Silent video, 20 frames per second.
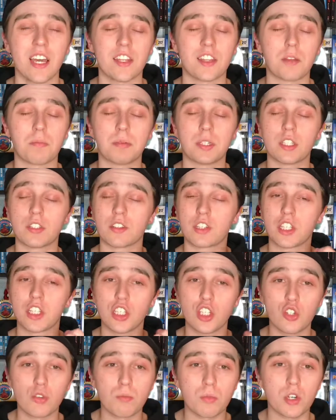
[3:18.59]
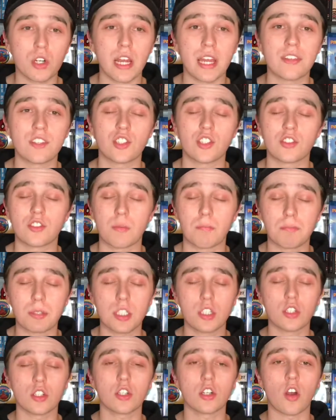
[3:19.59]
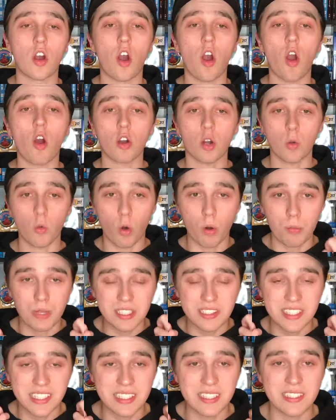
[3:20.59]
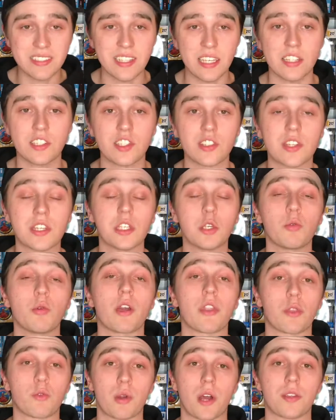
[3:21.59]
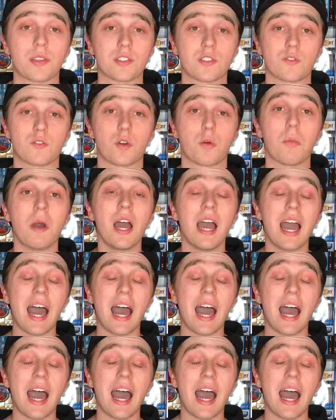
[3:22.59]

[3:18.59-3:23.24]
the pure humor, and just the pure heartwarming sensation that you get throughout this film.